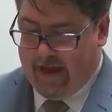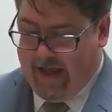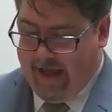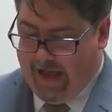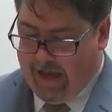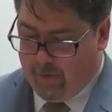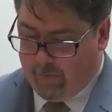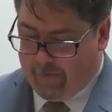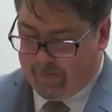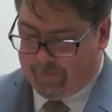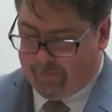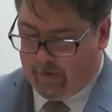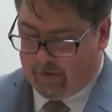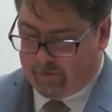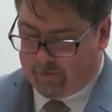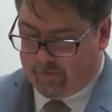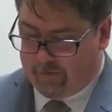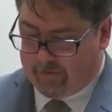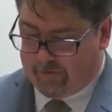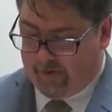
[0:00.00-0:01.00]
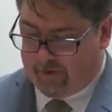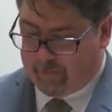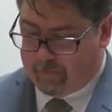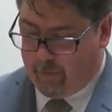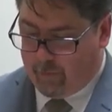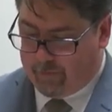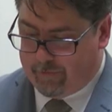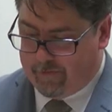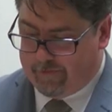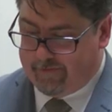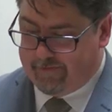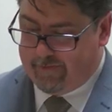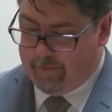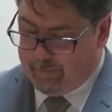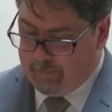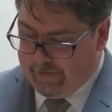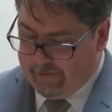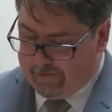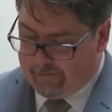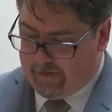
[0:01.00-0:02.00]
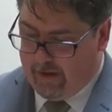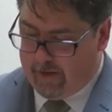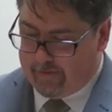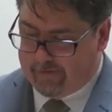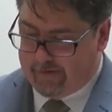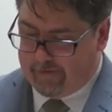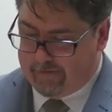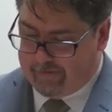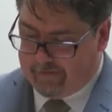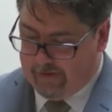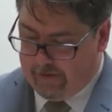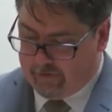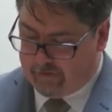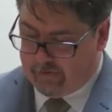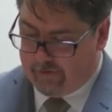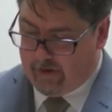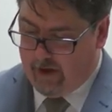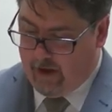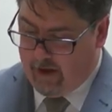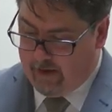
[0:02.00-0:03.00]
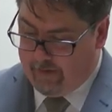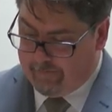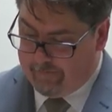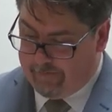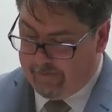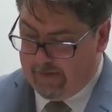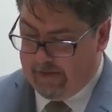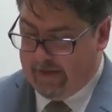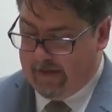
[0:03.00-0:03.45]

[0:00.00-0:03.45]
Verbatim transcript: how it functions as both the simplest condensation of